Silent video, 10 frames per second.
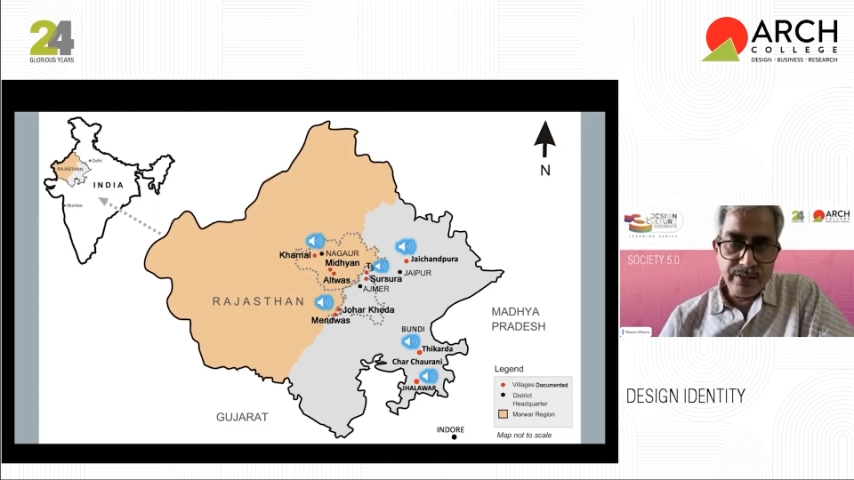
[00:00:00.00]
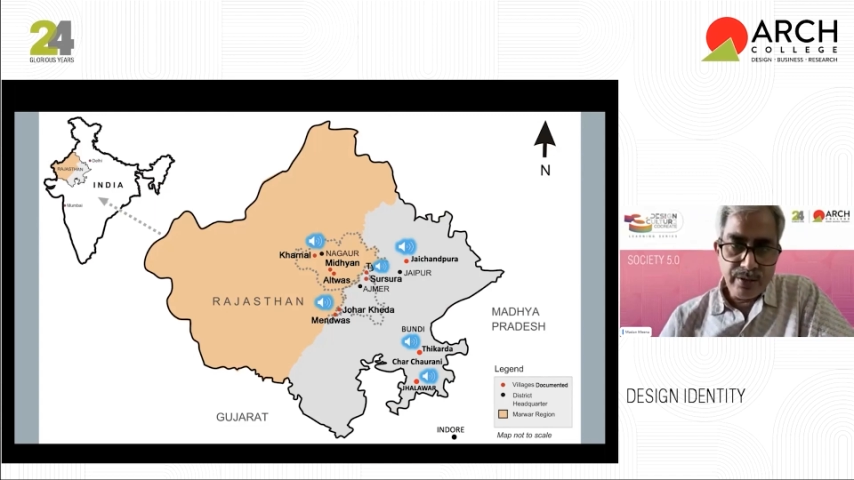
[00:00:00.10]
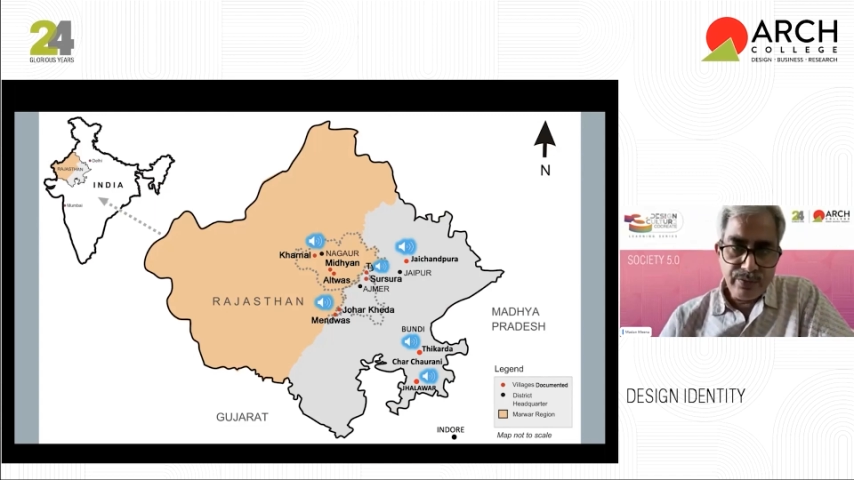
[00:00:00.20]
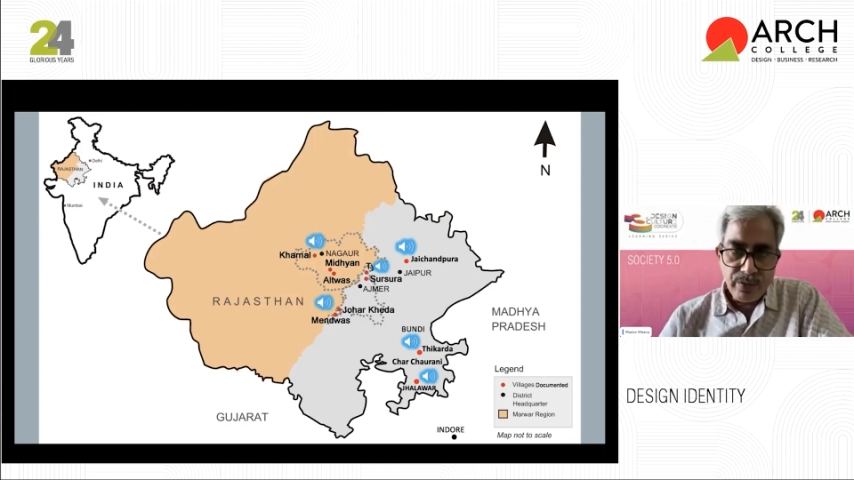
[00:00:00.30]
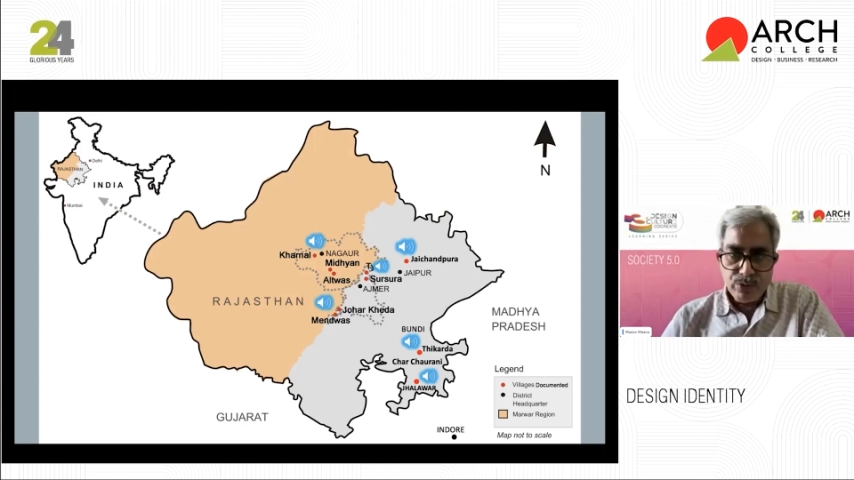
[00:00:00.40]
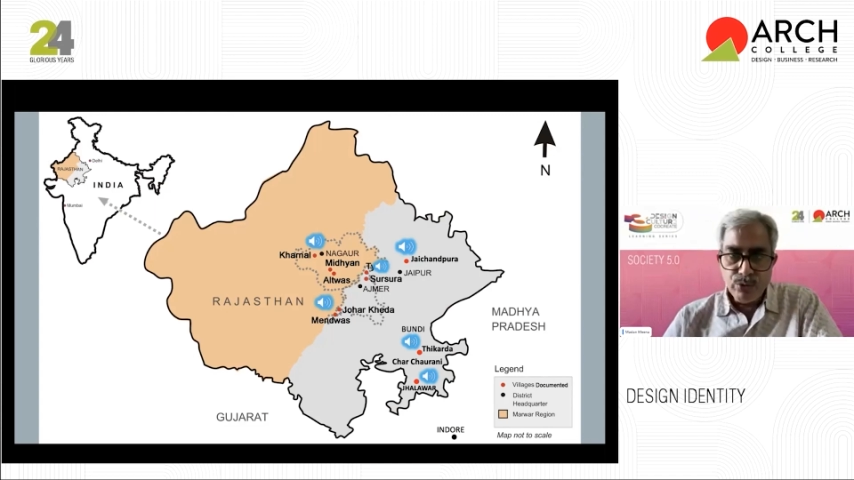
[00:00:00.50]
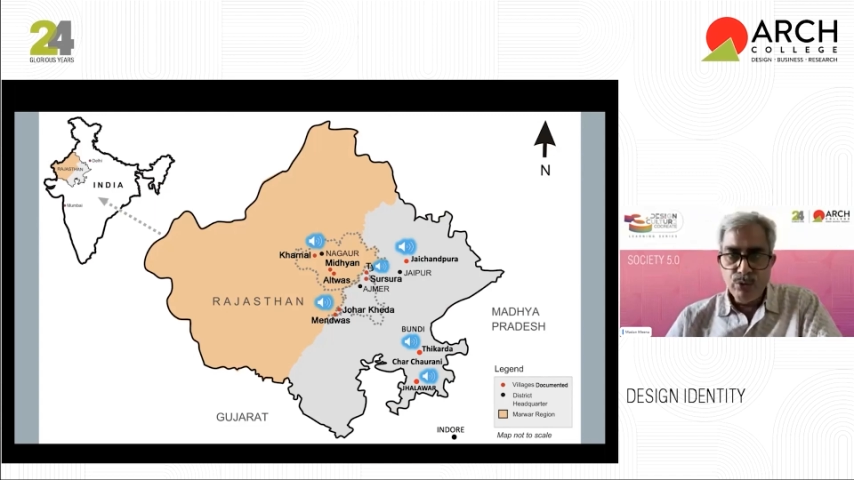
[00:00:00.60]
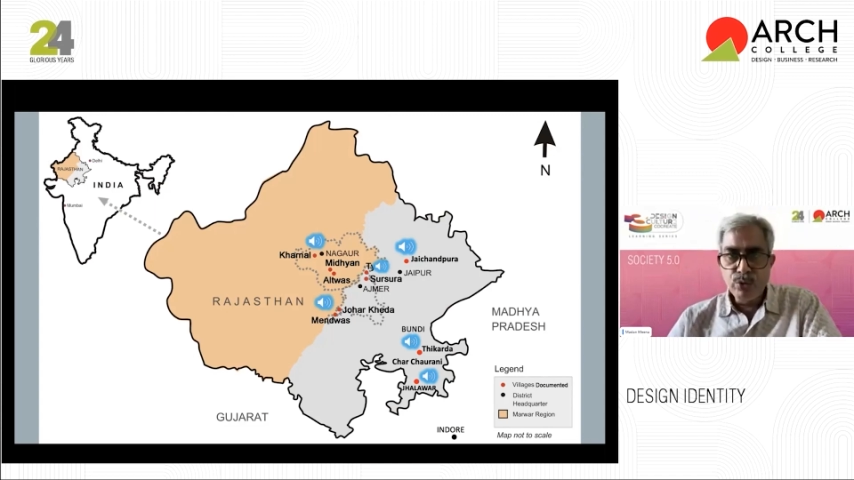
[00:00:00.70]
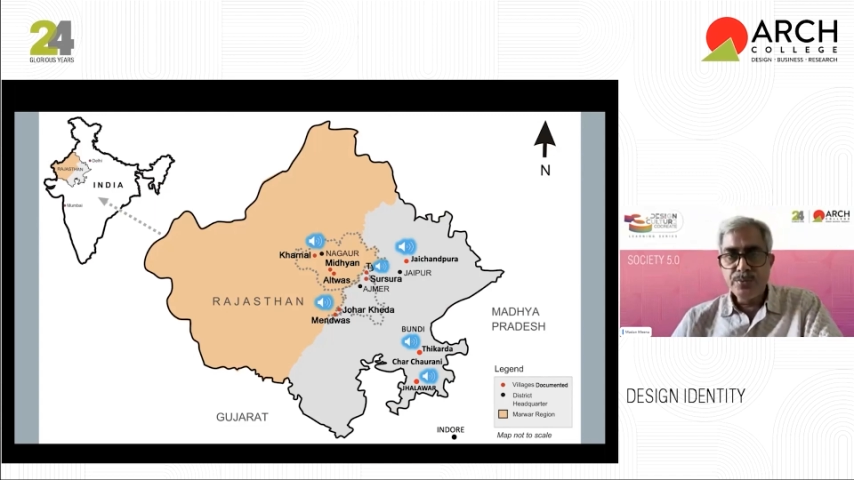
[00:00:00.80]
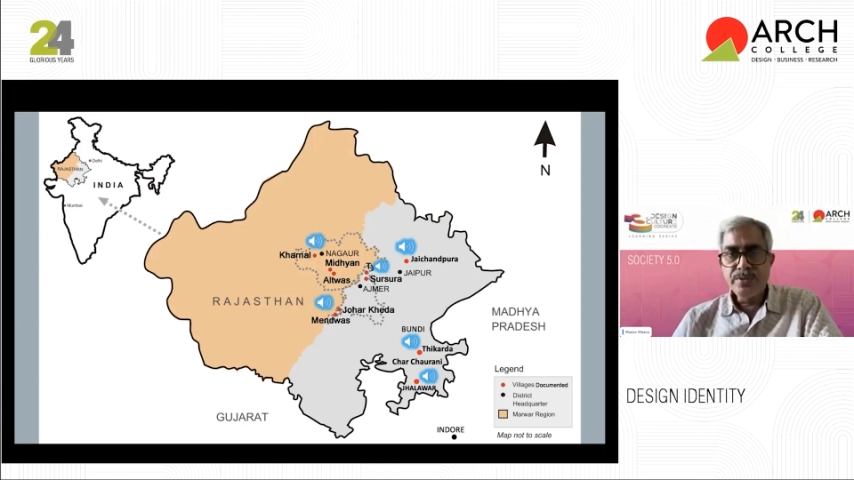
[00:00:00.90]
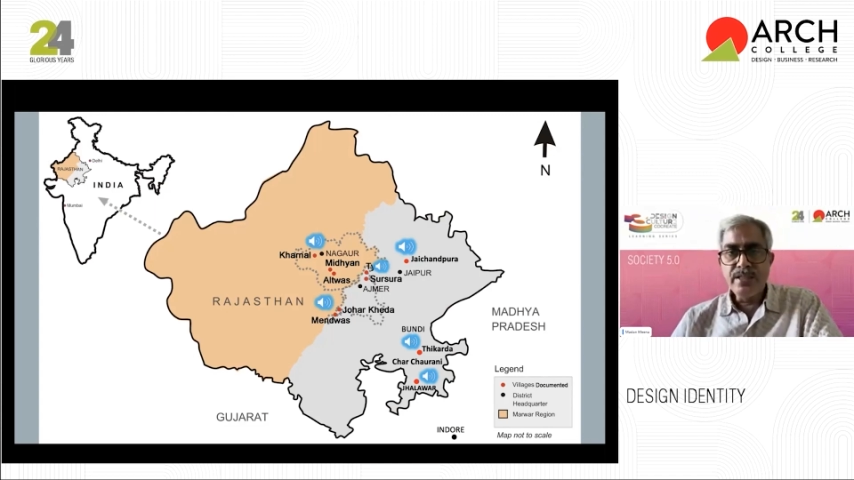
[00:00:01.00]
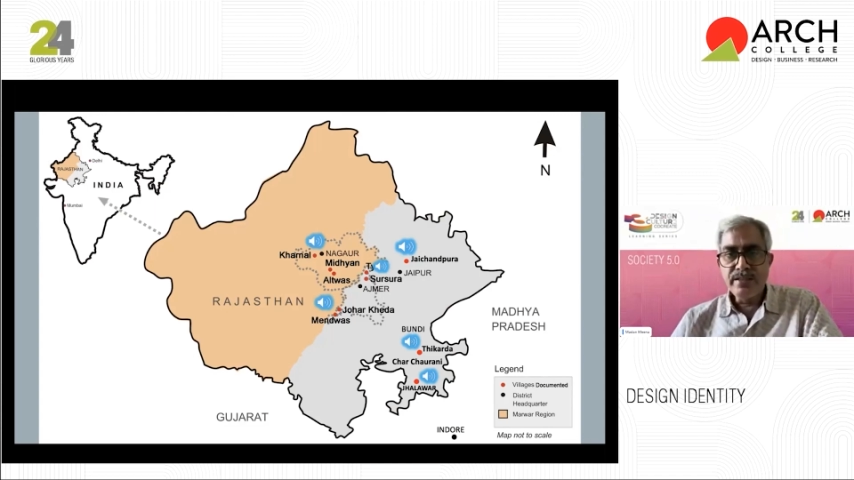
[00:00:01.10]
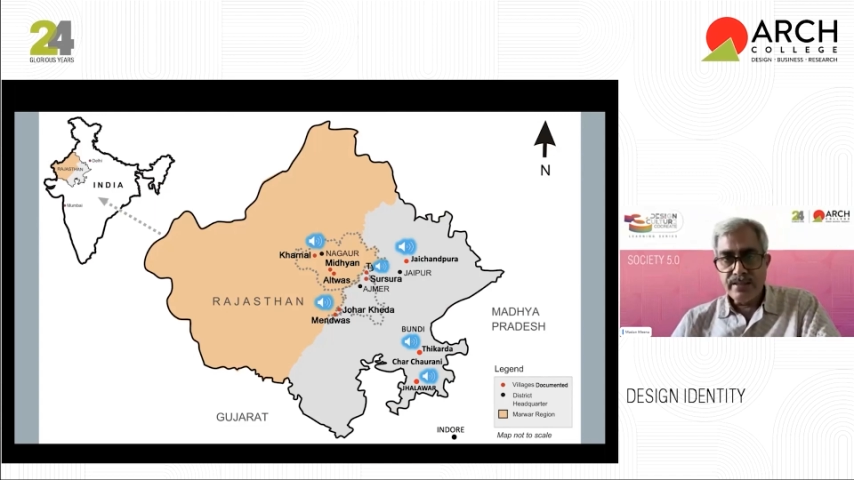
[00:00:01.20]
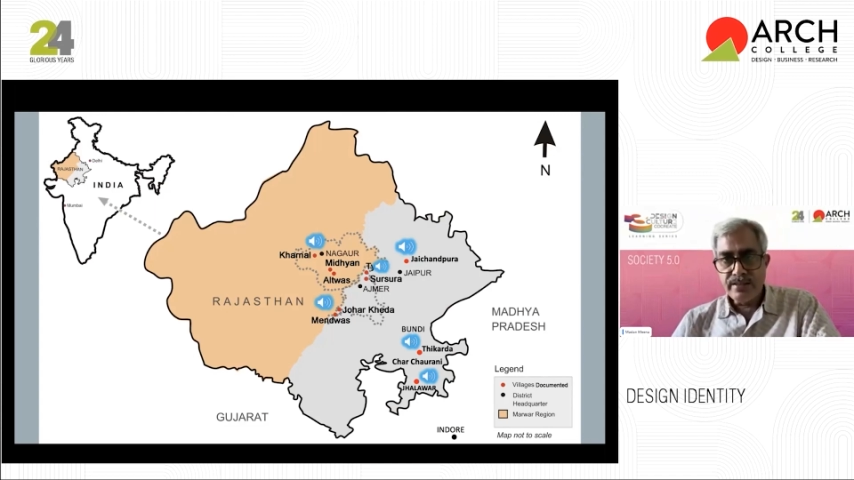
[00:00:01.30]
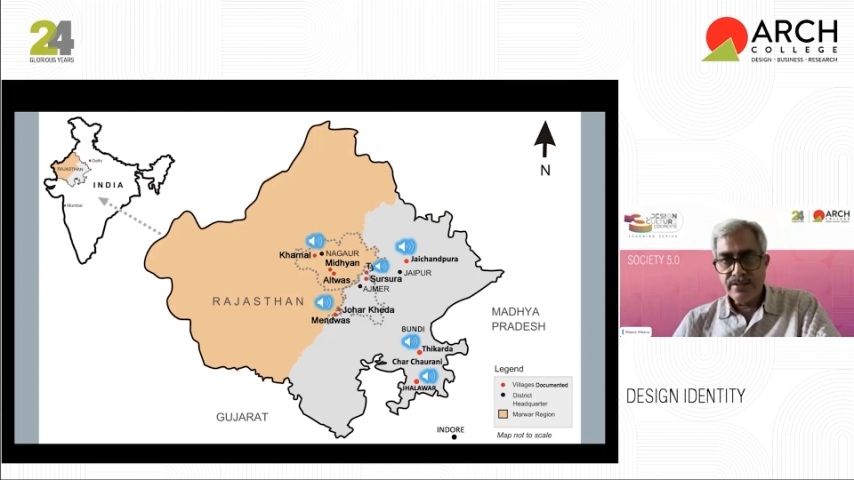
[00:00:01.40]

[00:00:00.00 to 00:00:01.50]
they form two groups, and then